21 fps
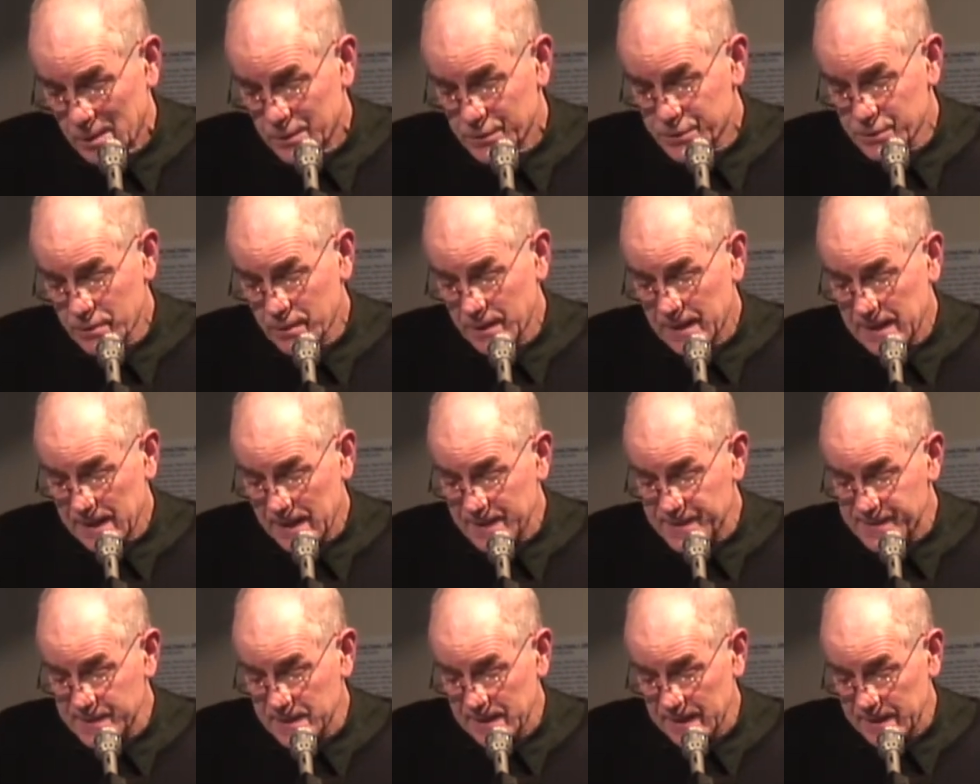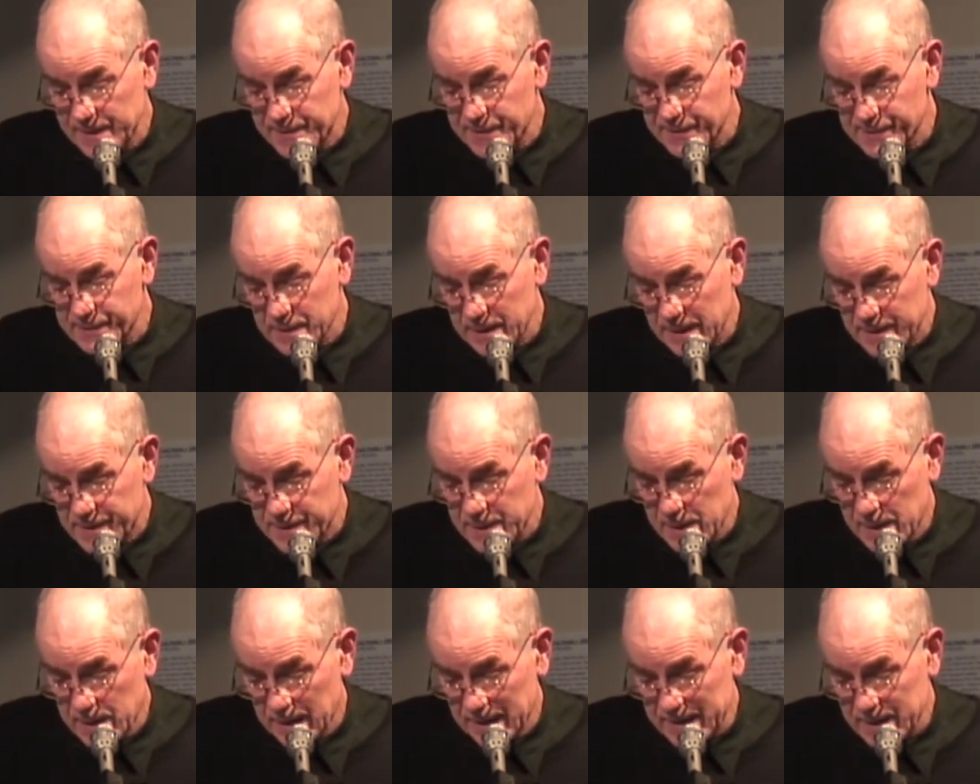During the 1880s and
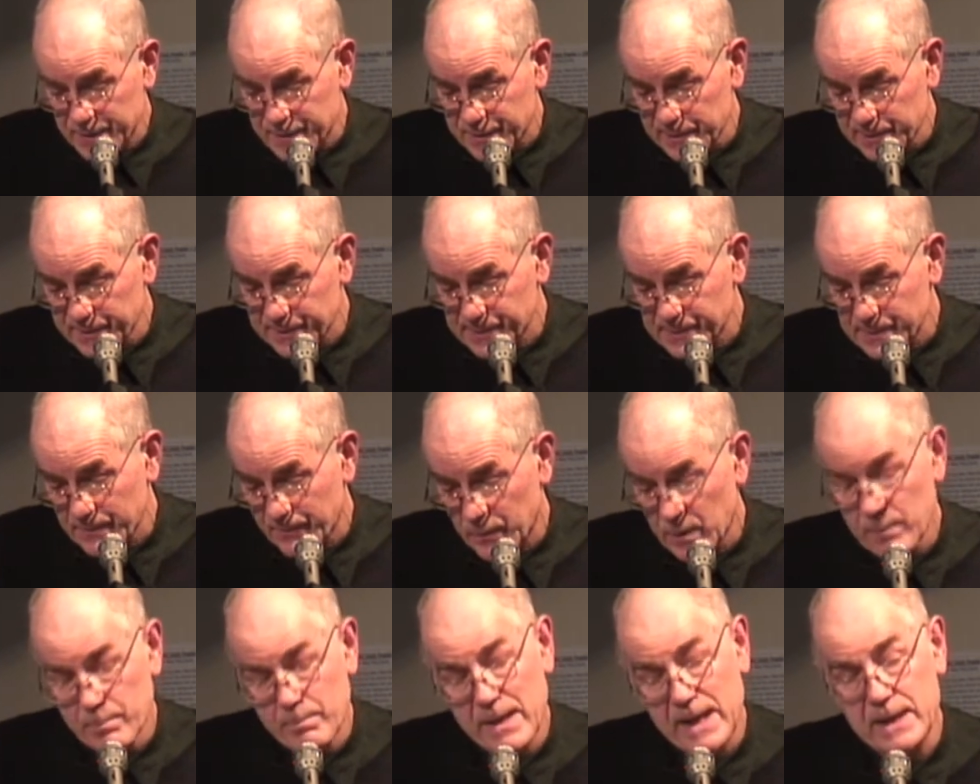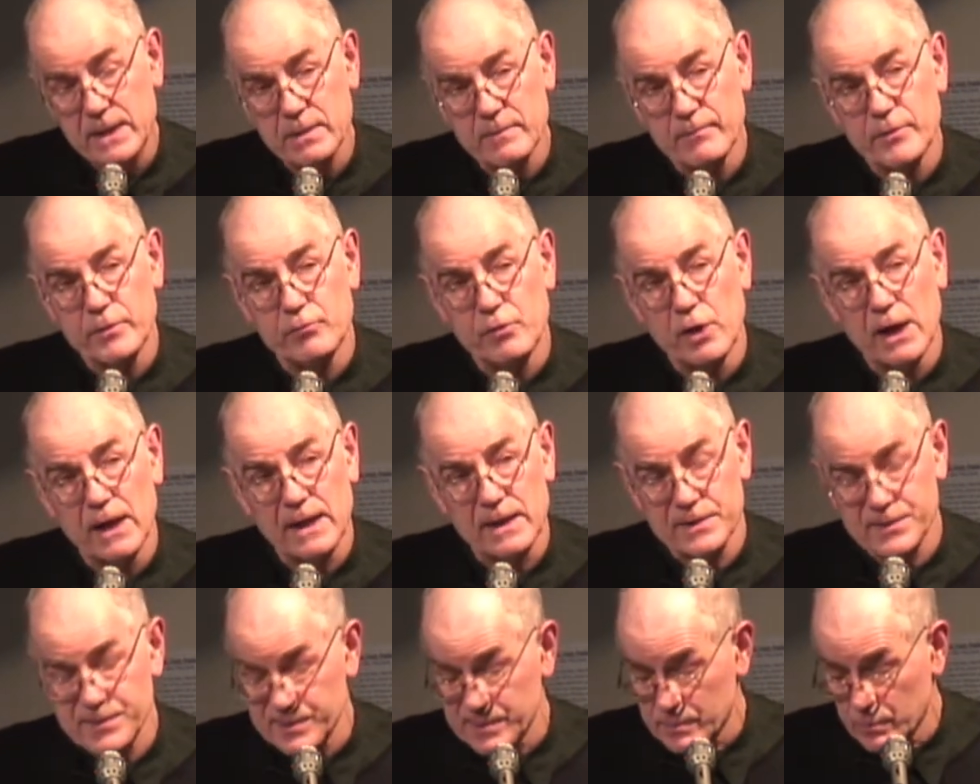1890s, many of the
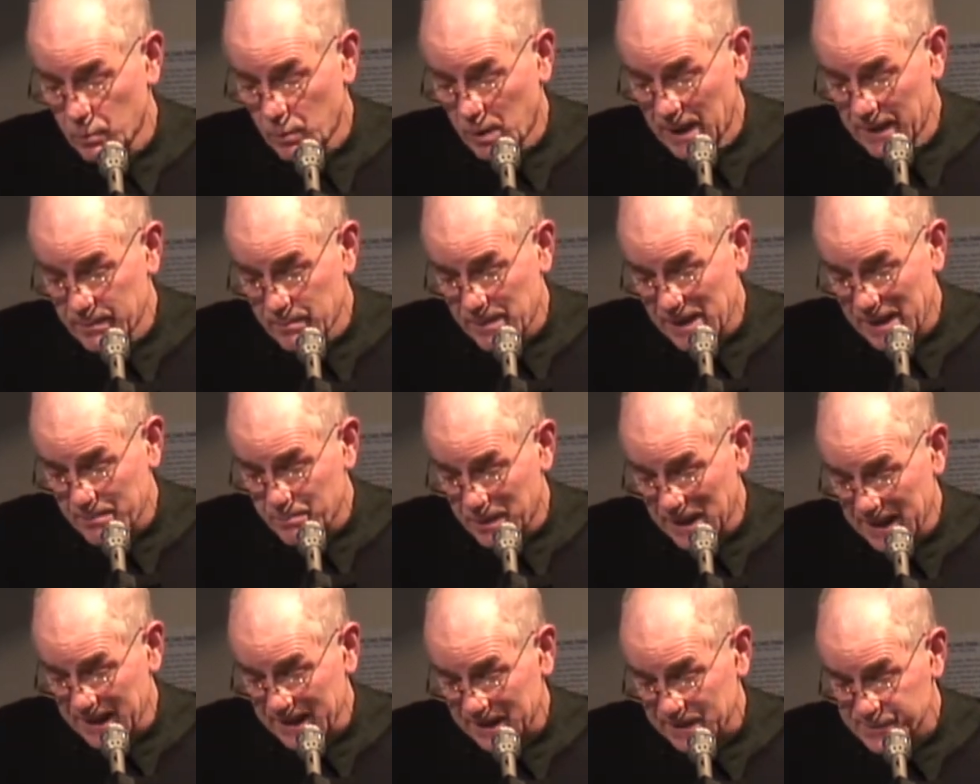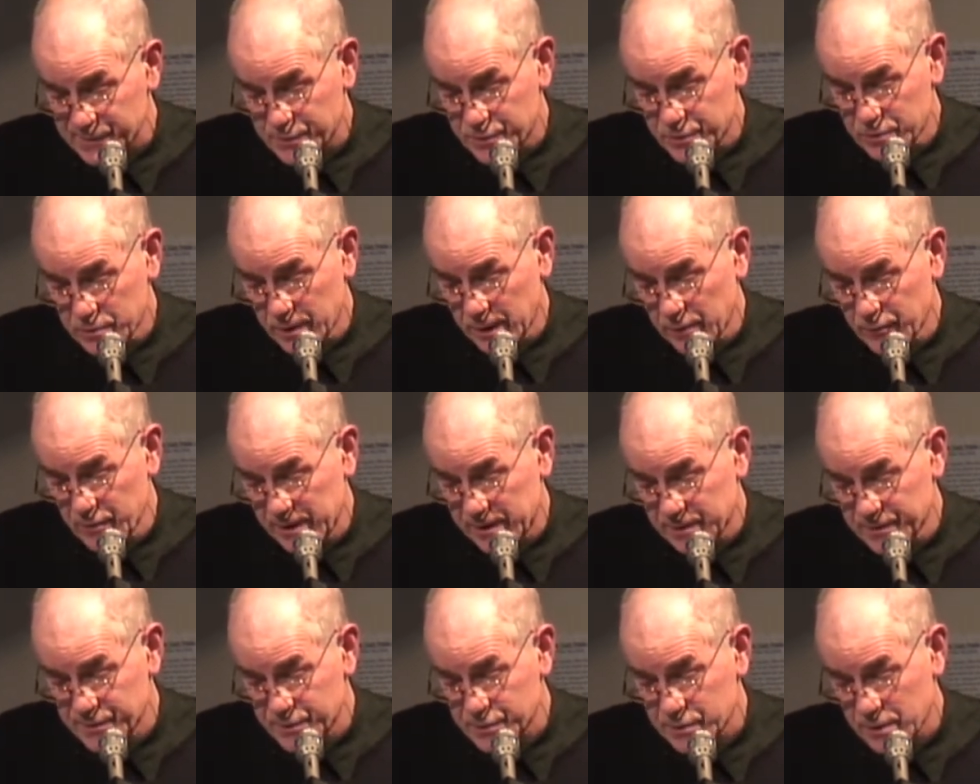rights won by blacks during
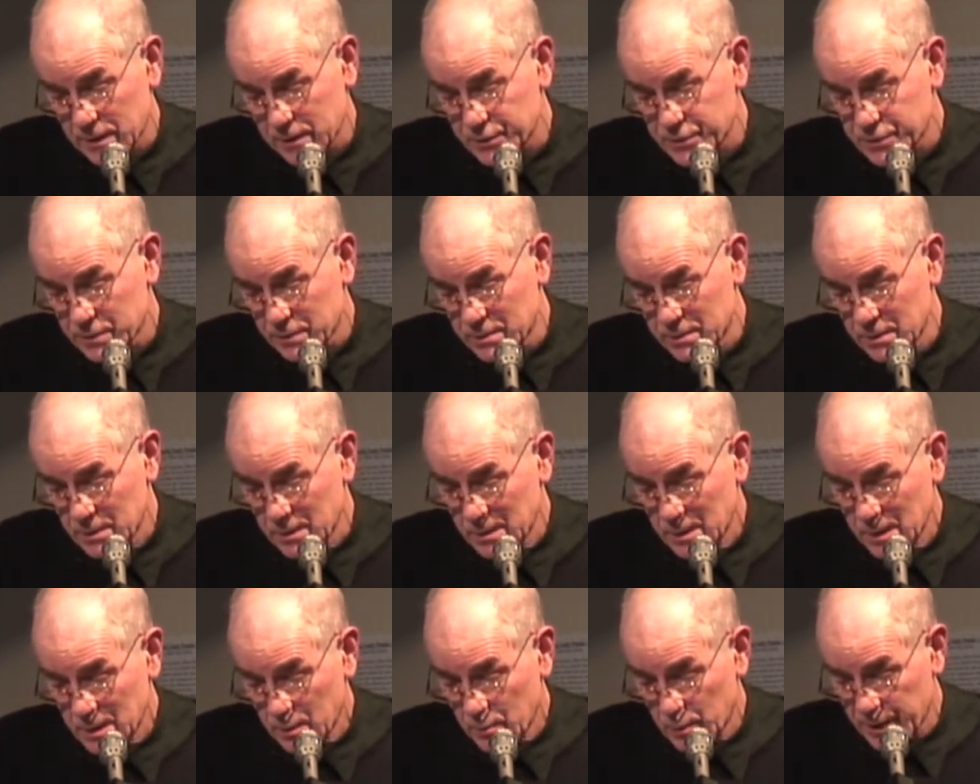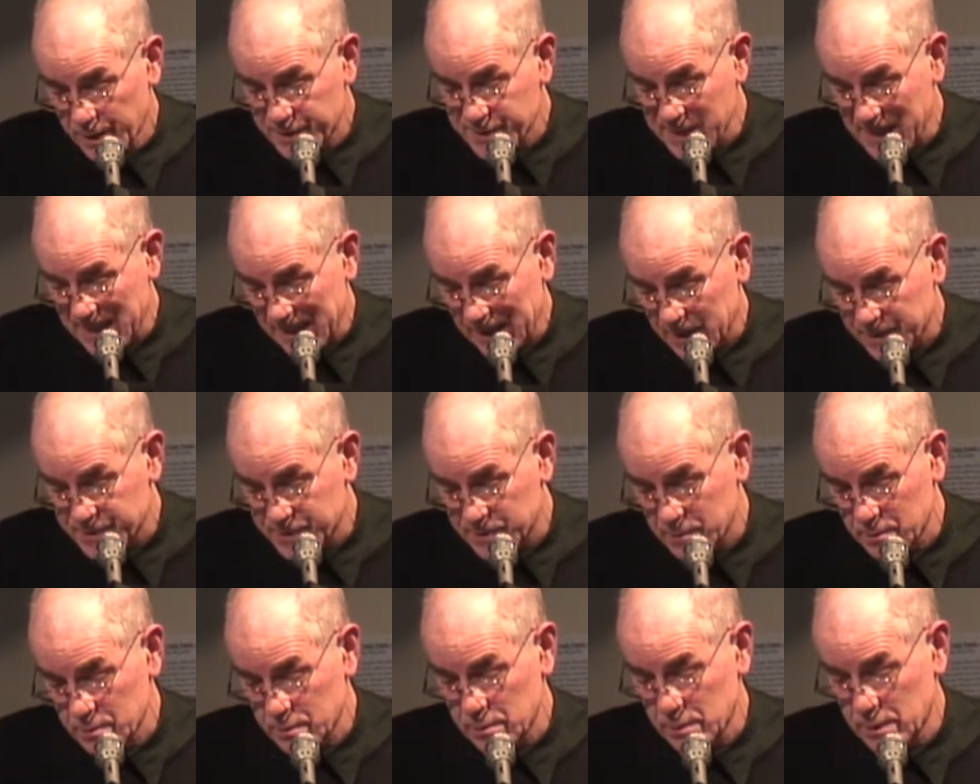Reconstruction were attacked
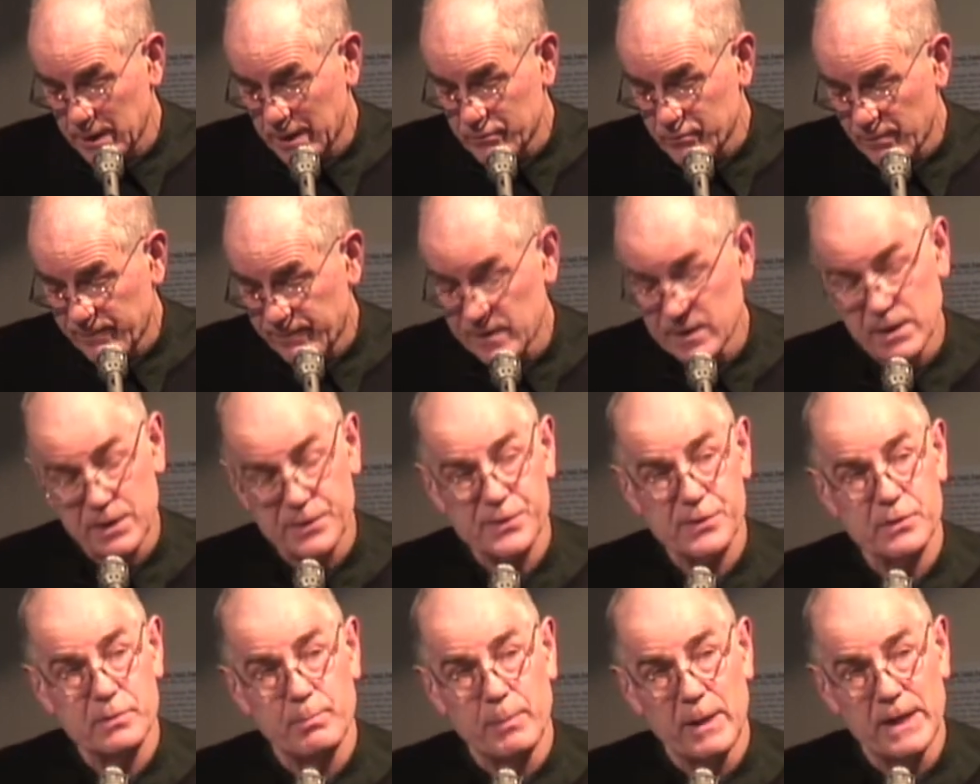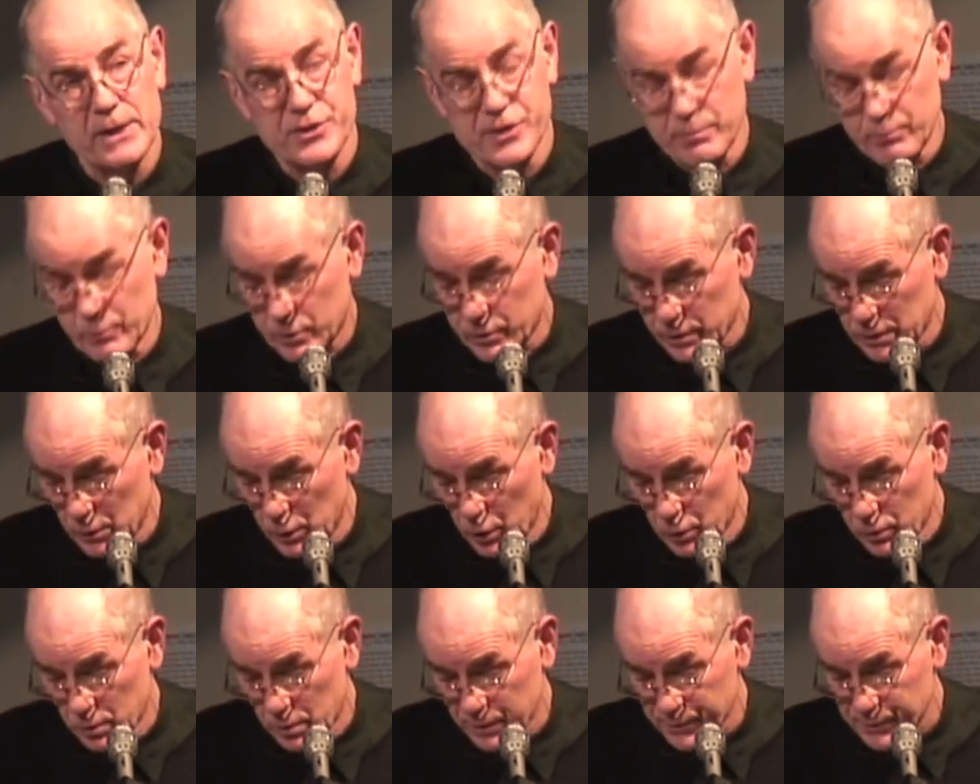and reversed by Jim Crow
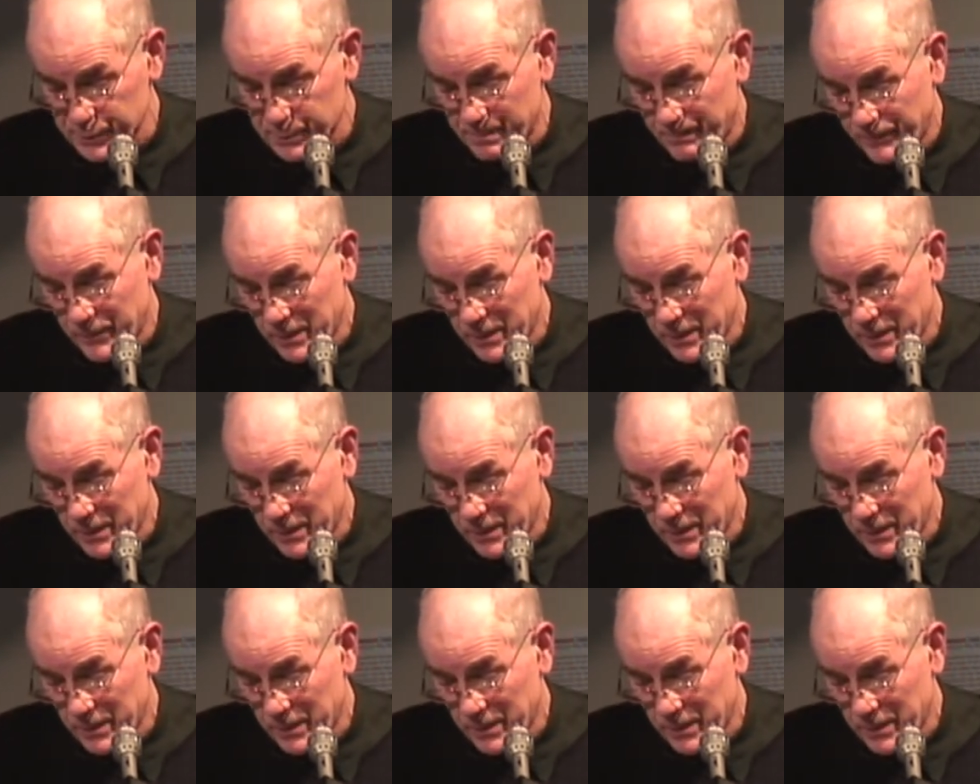laws.